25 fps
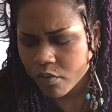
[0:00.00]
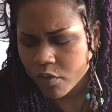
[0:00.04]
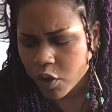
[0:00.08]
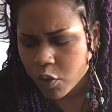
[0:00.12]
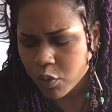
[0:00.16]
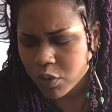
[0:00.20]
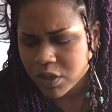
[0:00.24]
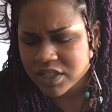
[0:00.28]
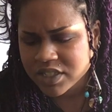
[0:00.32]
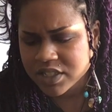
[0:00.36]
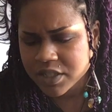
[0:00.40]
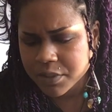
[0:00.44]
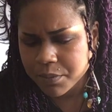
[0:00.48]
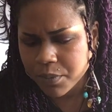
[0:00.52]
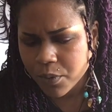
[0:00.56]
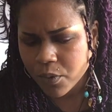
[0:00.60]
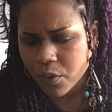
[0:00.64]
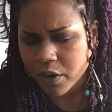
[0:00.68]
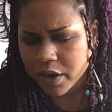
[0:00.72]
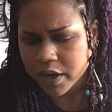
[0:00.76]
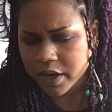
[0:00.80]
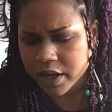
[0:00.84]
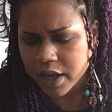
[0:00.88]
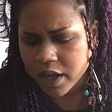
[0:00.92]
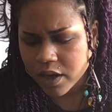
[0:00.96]
What's
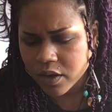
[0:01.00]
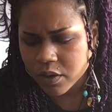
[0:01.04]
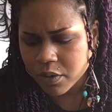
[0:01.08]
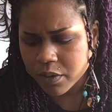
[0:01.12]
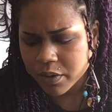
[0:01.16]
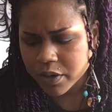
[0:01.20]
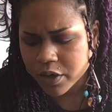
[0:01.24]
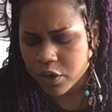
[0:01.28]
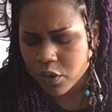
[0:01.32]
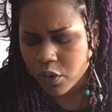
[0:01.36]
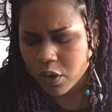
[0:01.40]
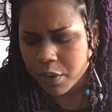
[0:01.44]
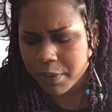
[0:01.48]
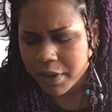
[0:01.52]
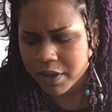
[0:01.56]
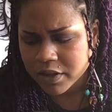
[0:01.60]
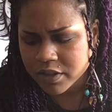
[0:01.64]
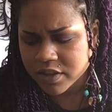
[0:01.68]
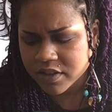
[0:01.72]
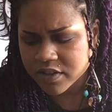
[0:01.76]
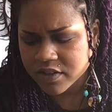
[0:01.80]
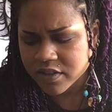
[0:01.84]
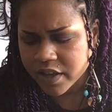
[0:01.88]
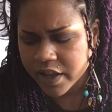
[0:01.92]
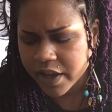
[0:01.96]
important? How do I want to go about
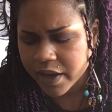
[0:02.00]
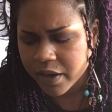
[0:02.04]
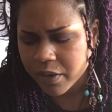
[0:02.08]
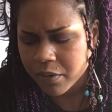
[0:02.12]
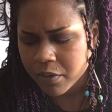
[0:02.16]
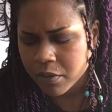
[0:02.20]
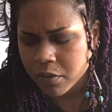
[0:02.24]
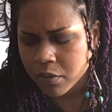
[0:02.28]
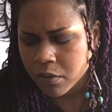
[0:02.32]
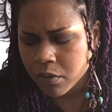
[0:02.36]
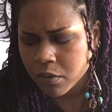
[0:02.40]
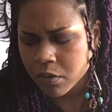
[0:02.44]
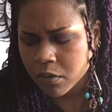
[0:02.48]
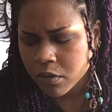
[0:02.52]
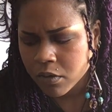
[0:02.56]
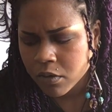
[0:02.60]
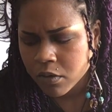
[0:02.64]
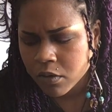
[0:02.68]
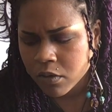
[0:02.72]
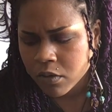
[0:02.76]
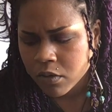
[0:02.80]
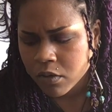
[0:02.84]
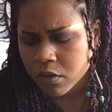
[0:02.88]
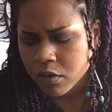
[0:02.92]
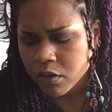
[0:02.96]
this now?
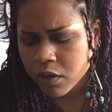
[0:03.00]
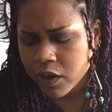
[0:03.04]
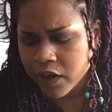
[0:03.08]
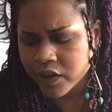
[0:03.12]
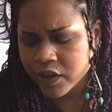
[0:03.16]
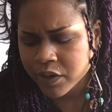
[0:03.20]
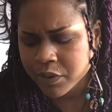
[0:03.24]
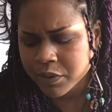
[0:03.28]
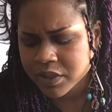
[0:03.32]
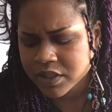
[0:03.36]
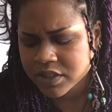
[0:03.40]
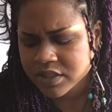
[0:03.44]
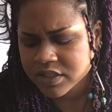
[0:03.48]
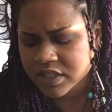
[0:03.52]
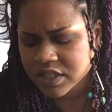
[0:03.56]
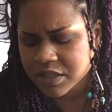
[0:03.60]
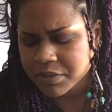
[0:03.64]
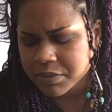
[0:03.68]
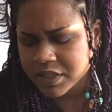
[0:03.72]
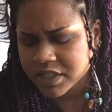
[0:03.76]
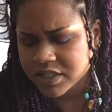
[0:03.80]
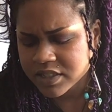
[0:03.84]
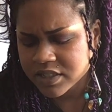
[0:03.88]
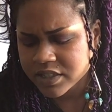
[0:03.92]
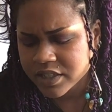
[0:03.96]
How do I want to see
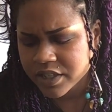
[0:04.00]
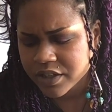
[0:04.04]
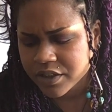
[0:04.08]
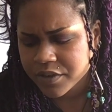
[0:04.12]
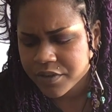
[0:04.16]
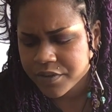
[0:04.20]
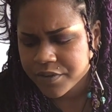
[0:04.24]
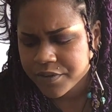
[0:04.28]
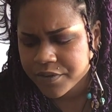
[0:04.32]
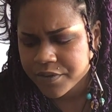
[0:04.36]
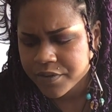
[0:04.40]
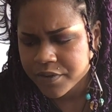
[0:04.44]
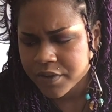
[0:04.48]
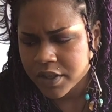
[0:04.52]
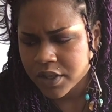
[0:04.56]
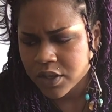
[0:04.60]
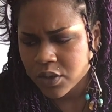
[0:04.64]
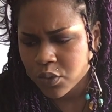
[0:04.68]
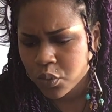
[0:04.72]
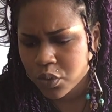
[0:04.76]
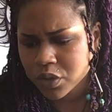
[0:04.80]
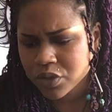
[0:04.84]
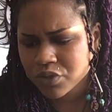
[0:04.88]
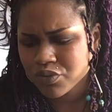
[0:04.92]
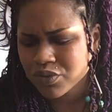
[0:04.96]
myself?
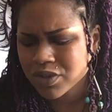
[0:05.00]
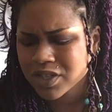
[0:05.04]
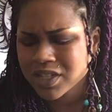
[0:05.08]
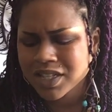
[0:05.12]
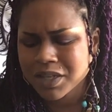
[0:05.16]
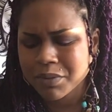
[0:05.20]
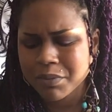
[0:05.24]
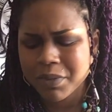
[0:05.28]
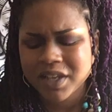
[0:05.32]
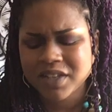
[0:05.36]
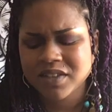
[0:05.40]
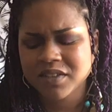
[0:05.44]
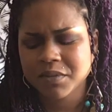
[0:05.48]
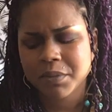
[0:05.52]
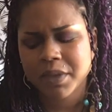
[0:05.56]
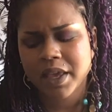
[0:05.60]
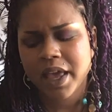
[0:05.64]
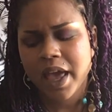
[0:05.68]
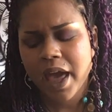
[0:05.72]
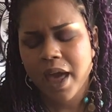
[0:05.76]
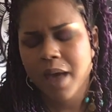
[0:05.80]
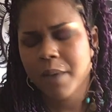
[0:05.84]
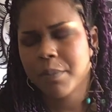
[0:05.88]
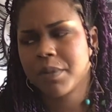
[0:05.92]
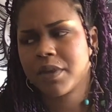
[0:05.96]
What really makes me
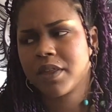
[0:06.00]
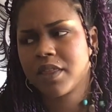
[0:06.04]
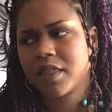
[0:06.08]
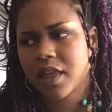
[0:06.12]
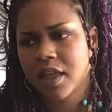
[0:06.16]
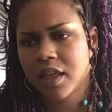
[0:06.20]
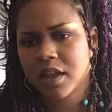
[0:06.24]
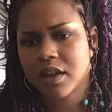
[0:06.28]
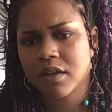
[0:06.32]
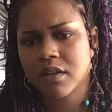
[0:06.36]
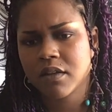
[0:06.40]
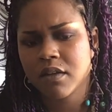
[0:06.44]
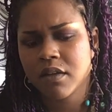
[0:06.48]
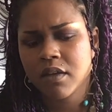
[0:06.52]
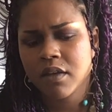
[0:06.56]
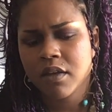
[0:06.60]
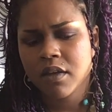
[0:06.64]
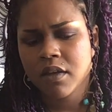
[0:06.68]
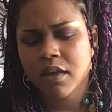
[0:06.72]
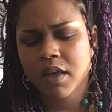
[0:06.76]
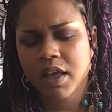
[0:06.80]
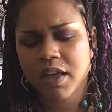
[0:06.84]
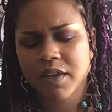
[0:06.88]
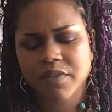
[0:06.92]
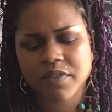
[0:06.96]
happy then,
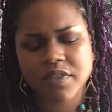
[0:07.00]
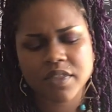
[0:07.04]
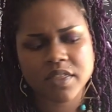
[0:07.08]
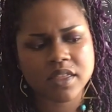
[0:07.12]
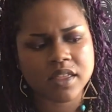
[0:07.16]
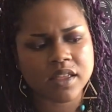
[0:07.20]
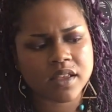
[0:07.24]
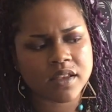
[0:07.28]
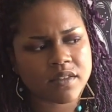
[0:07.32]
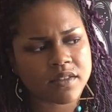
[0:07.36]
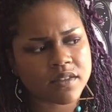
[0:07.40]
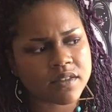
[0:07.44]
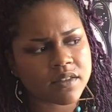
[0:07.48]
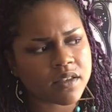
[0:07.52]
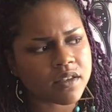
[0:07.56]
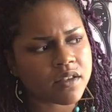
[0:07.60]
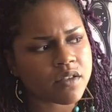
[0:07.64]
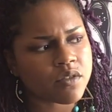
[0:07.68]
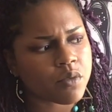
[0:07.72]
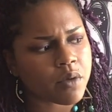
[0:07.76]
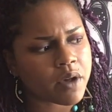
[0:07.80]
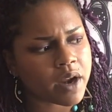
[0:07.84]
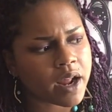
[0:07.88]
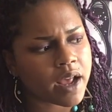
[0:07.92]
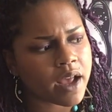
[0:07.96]
if this
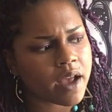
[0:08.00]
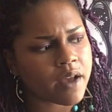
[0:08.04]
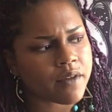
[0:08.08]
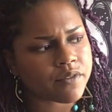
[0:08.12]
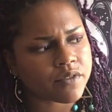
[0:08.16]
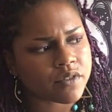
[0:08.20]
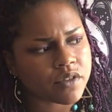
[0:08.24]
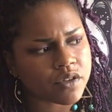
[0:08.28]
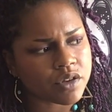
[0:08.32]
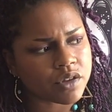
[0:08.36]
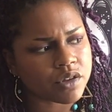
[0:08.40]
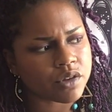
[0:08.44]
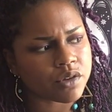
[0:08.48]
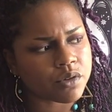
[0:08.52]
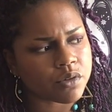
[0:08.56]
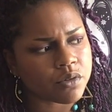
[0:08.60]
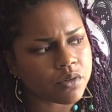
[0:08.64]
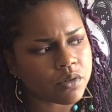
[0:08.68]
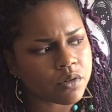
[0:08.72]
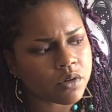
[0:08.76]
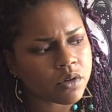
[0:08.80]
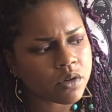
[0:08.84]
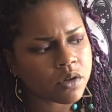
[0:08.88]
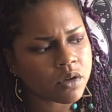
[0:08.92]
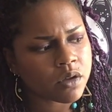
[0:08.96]
is what I have to do
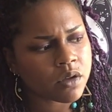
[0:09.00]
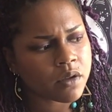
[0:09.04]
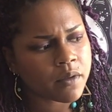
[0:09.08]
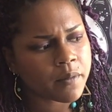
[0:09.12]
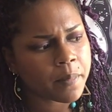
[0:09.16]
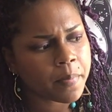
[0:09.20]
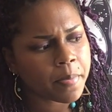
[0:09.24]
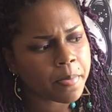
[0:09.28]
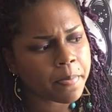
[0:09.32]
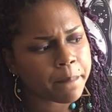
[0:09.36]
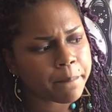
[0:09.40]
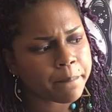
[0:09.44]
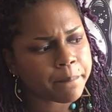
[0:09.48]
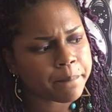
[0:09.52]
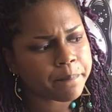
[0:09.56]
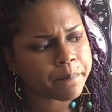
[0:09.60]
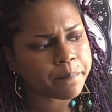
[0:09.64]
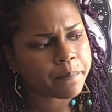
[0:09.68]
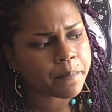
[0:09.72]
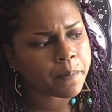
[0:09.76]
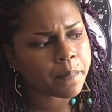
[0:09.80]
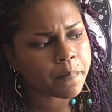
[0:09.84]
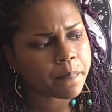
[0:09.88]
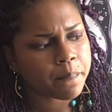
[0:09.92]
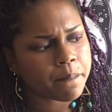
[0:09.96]

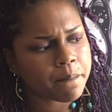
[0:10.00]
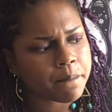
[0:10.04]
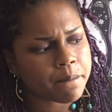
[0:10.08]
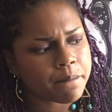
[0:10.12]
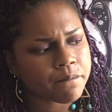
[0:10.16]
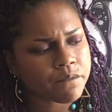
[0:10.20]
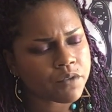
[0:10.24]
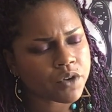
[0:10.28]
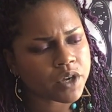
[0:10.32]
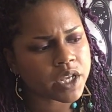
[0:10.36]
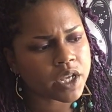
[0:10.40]
for